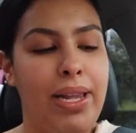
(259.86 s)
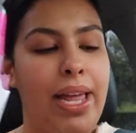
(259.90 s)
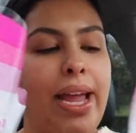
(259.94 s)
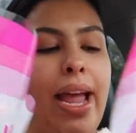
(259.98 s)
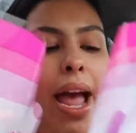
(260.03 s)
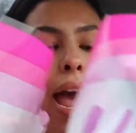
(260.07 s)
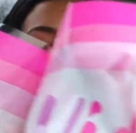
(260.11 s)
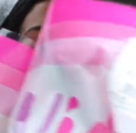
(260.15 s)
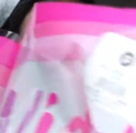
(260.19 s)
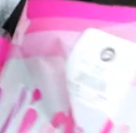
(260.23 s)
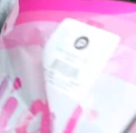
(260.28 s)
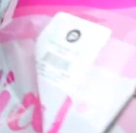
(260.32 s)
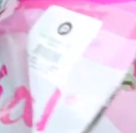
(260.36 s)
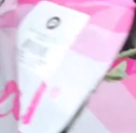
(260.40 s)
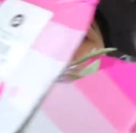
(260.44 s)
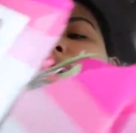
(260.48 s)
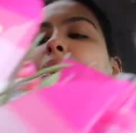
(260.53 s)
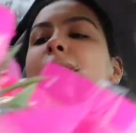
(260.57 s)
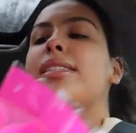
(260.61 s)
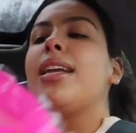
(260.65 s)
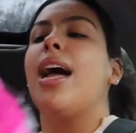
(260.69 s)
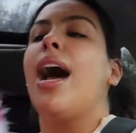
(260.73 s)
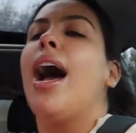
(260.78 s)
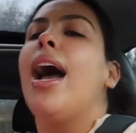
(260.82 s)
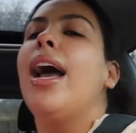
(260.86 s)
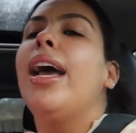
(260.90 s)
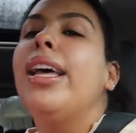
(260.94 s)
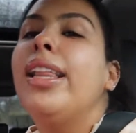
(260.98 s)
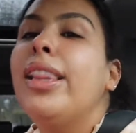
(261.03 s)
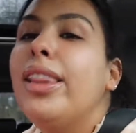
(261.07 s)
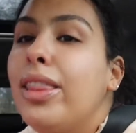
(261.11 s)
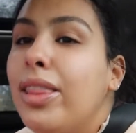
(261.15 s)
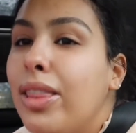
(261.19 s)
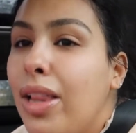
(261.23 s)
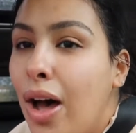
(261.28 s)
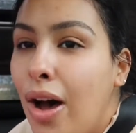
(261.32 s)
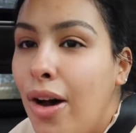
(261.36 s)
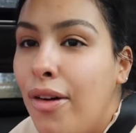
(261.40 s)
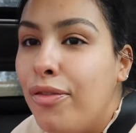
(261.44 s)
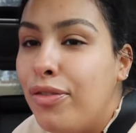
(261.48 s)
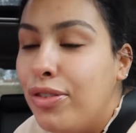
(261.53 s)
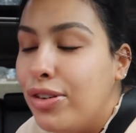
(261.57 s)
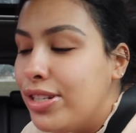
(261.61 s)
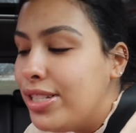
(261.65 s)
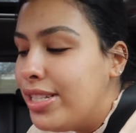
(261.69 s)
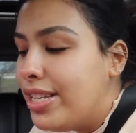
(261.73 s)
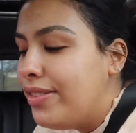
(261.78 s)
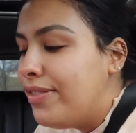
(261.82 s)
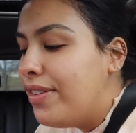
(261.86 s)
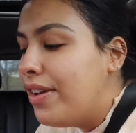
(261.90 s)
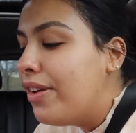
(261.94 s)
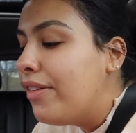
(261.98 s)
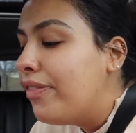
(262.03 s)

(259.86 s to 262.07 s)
like, I realized I love receiving